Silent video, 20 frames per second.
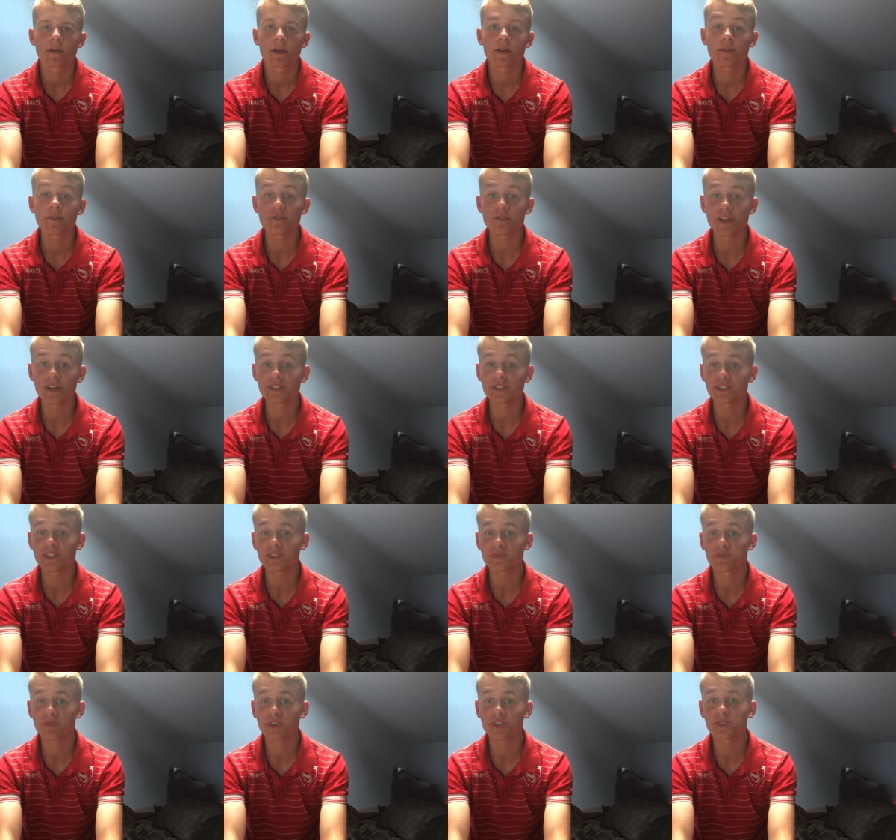Hello guys, it
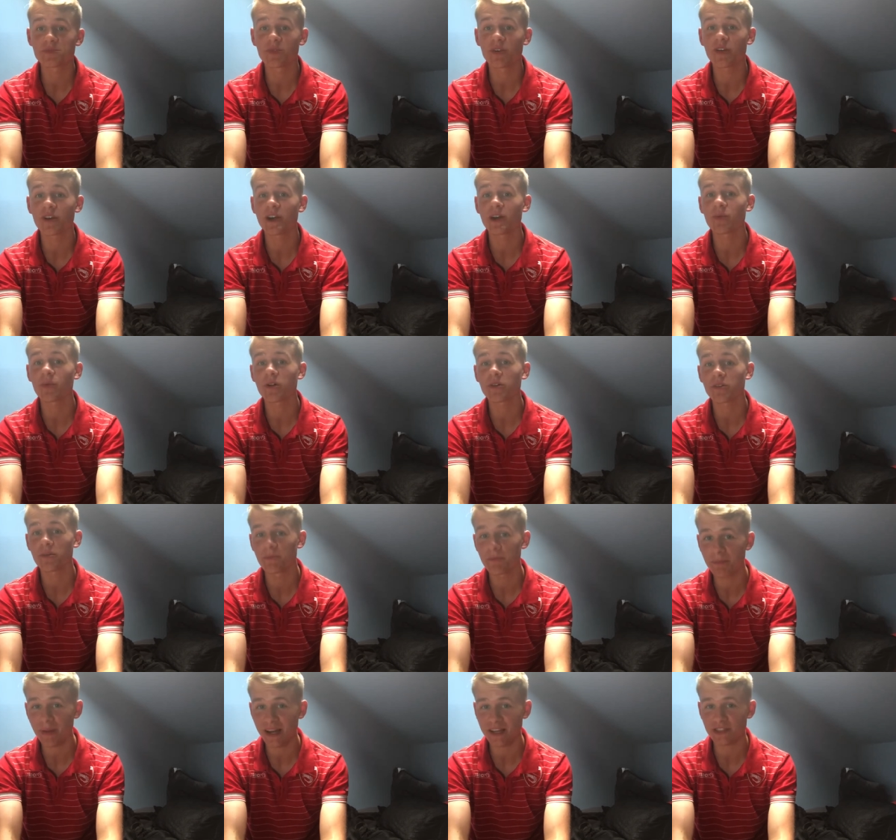is Briggsyboy here,
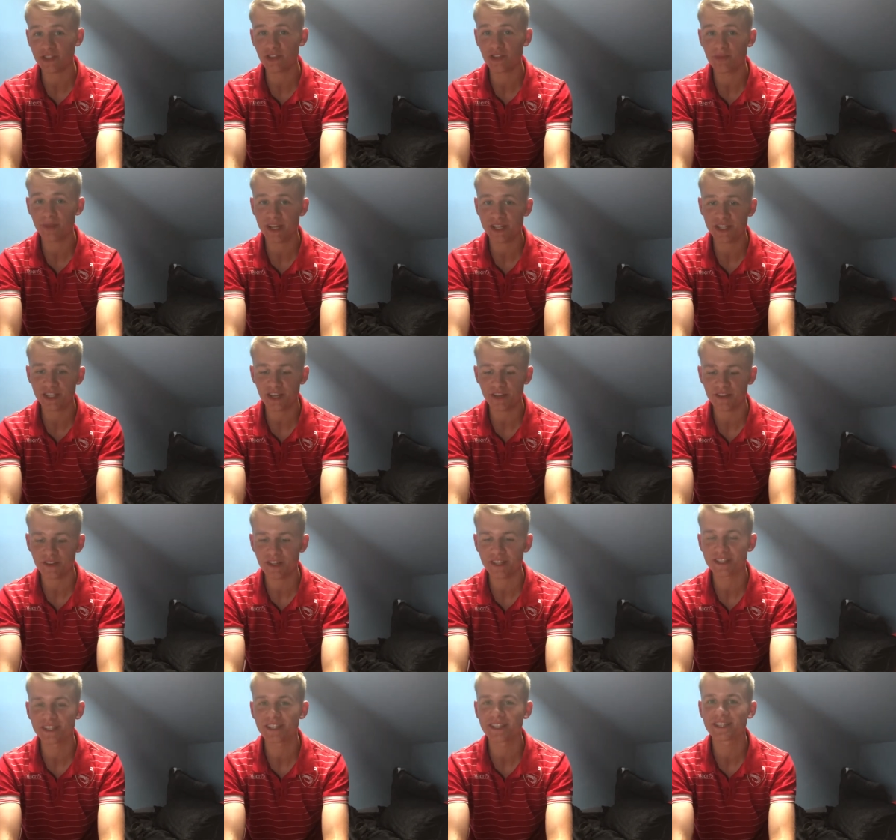welcome back to my channel,
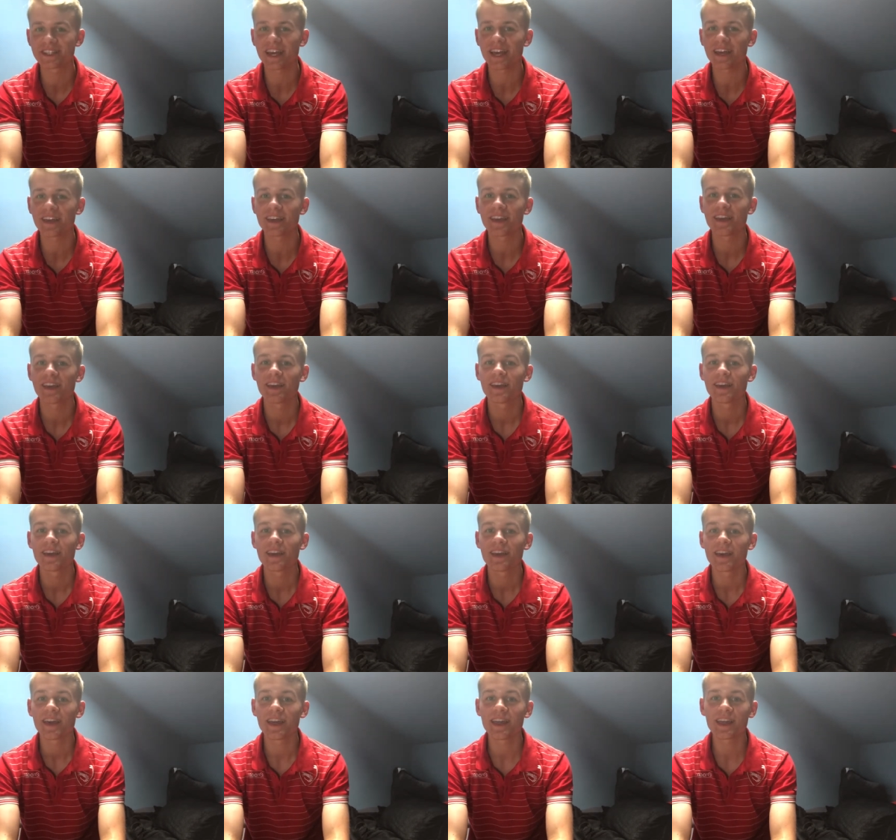and today
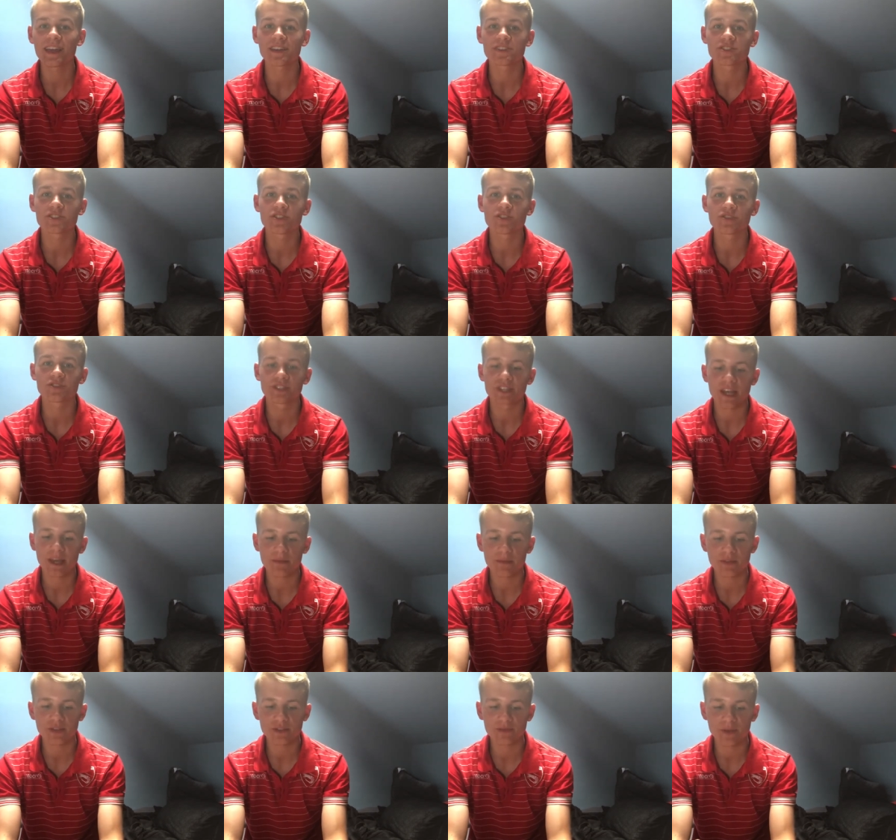it is a good
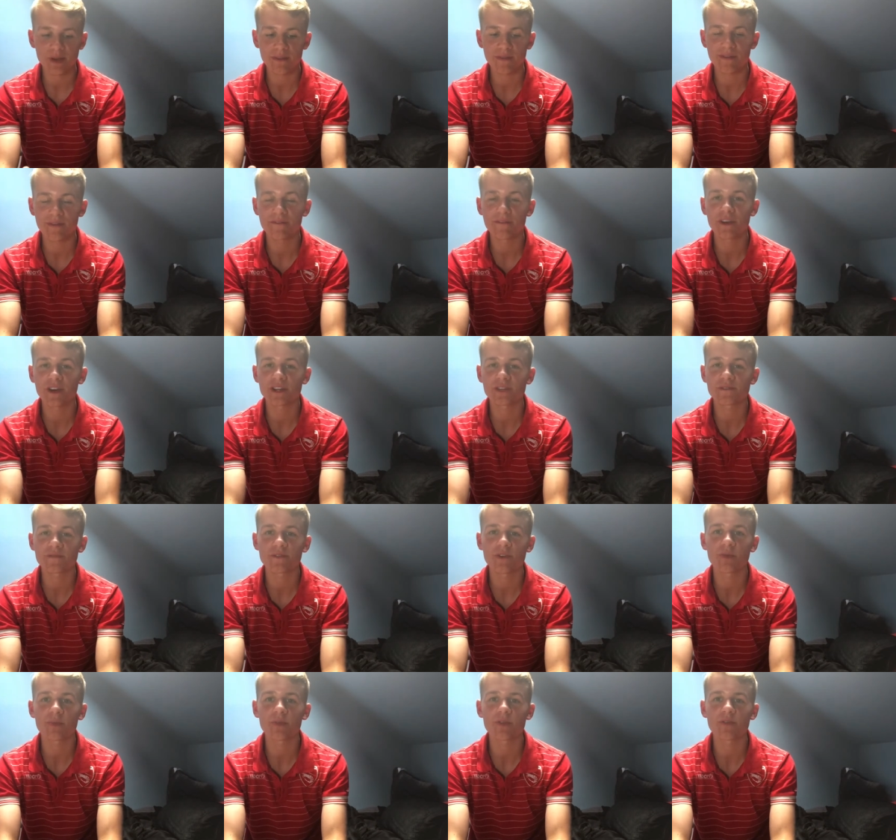day because we have the first
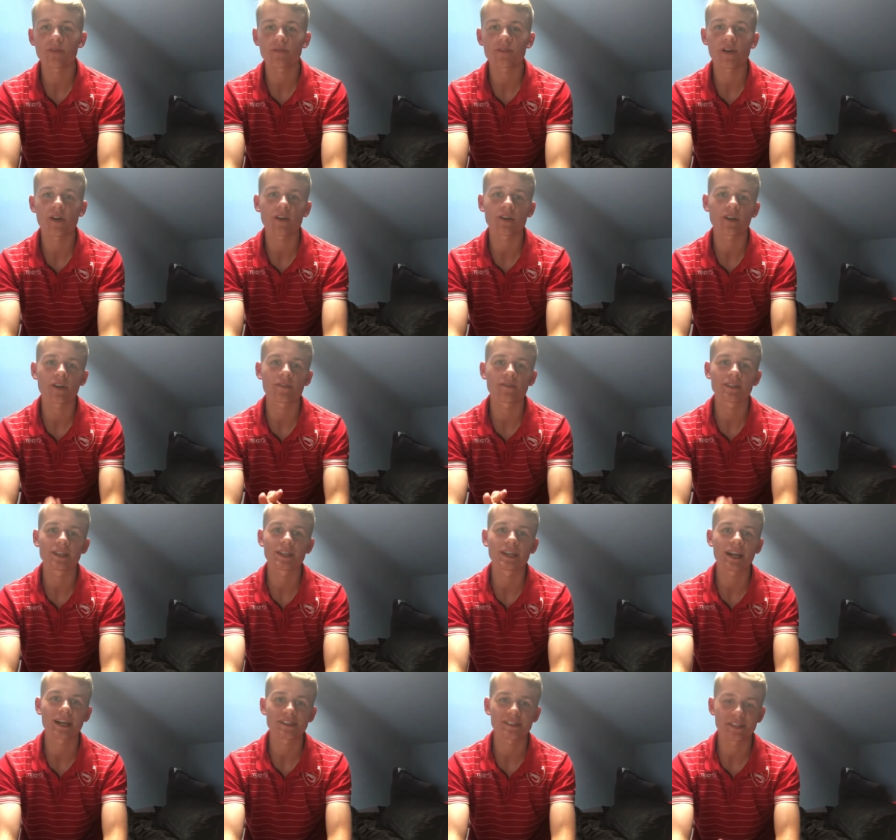football vlog of the
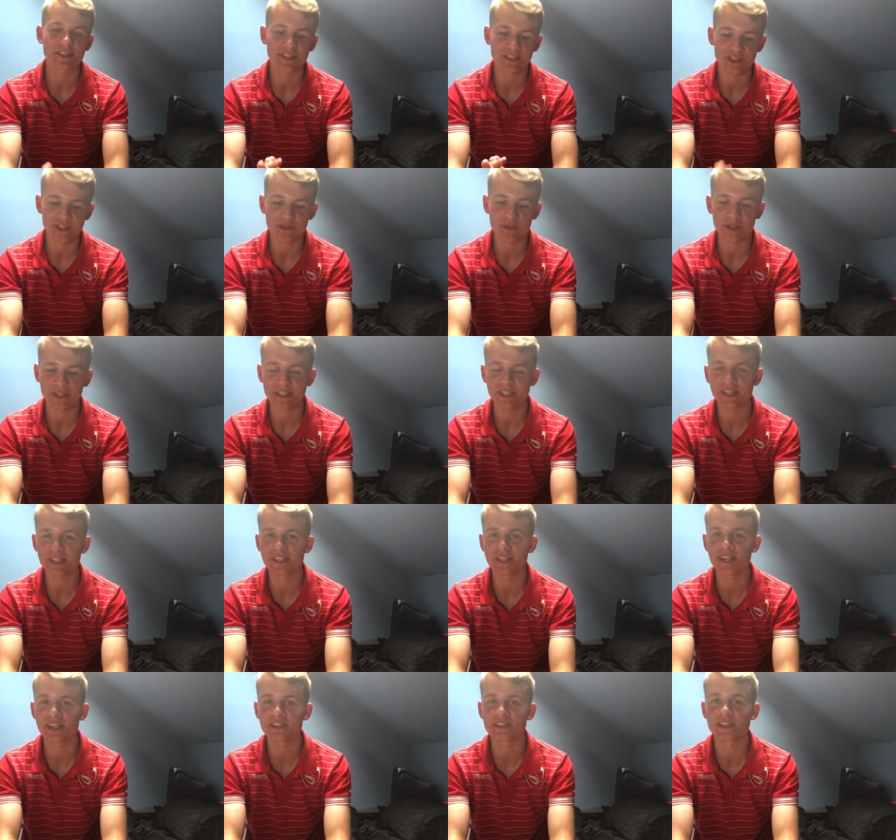19-20
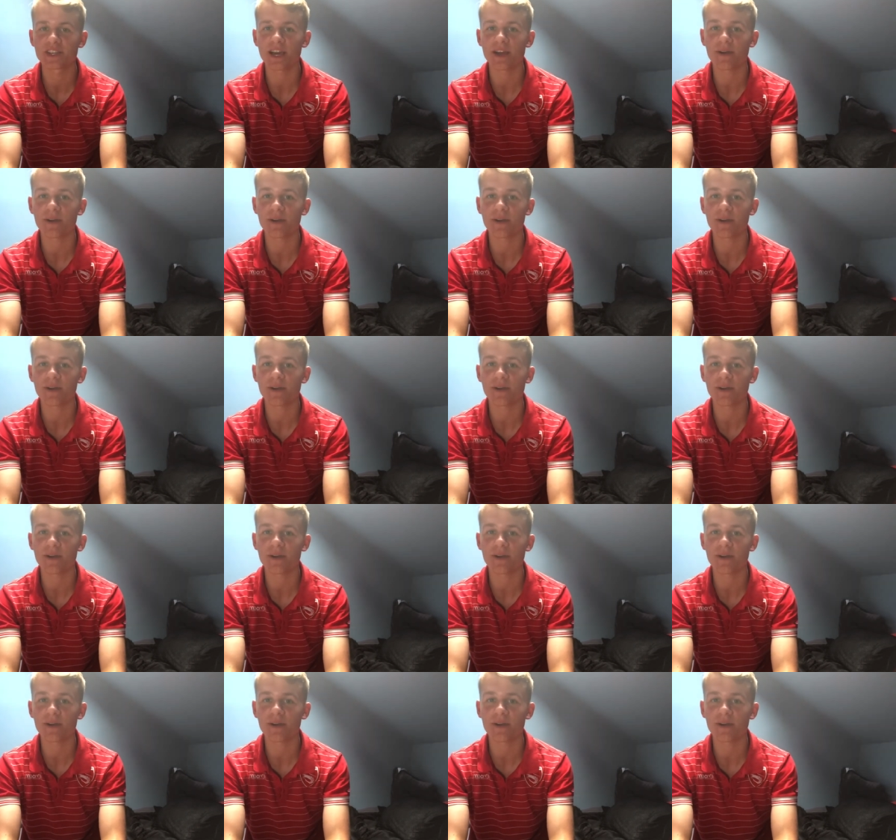season.